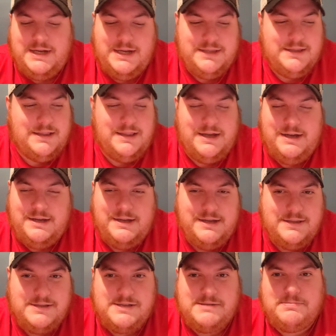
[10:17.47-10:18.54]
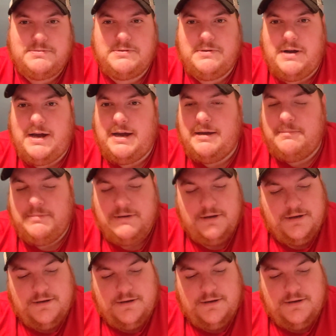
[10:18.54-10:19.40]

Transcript: Hit the like. Hit the subscribe.